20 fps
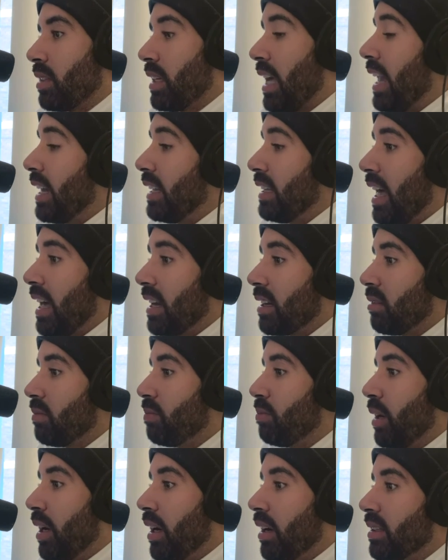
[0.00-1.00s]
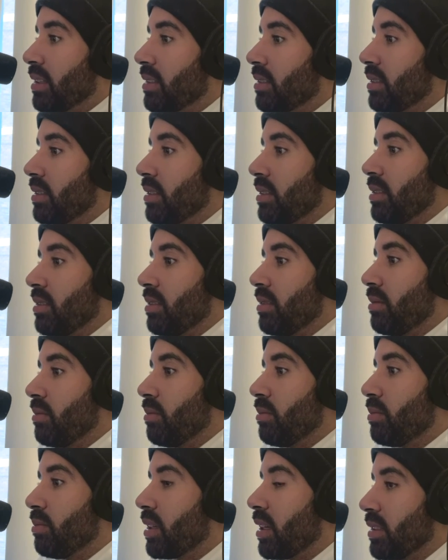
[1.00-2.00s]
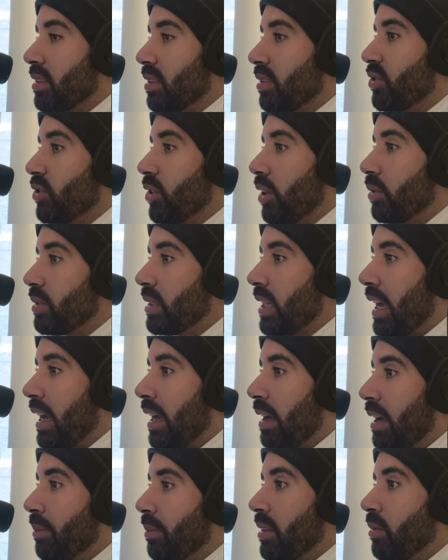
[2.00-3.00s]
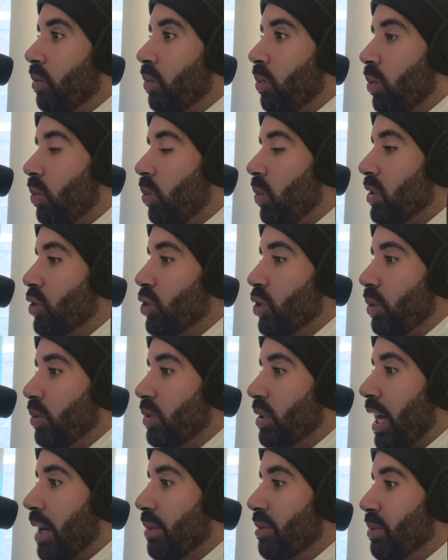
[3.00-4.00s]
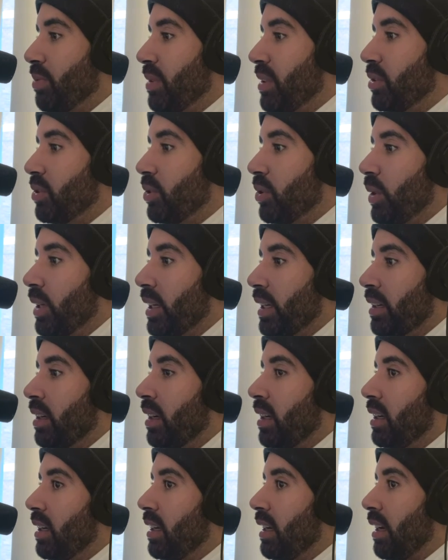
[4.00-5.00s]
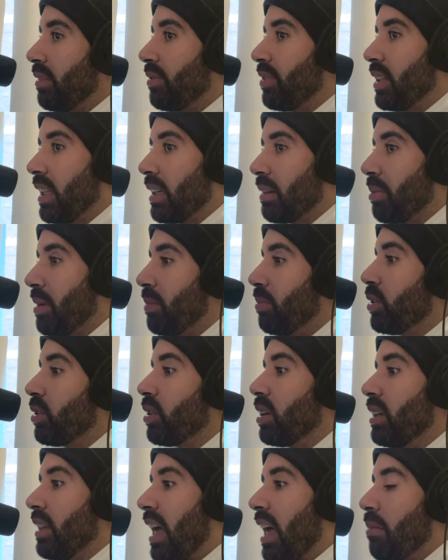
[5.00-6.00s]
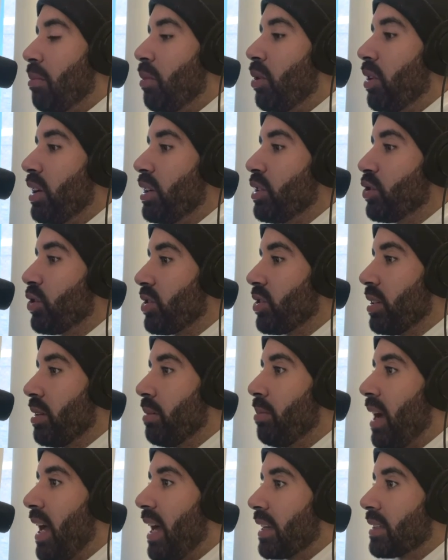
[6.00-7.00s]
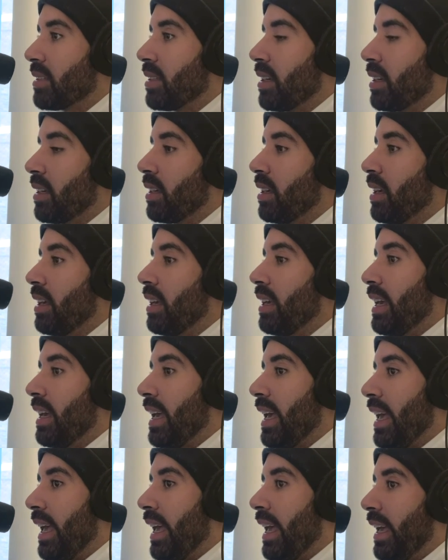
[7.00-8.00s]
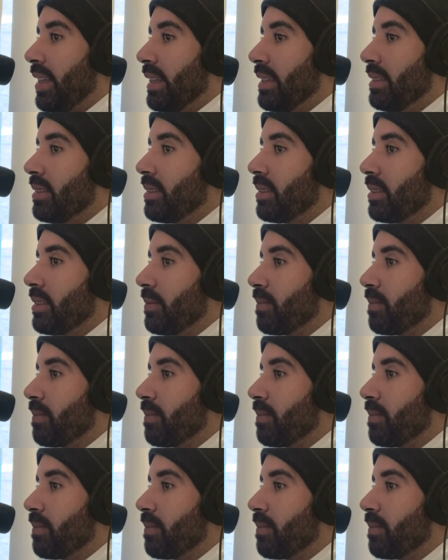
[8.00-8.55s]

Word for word: got a lot of buzz because of Showtime and what Showtime's been doing. I feel like people are a lot more interested in boxing, and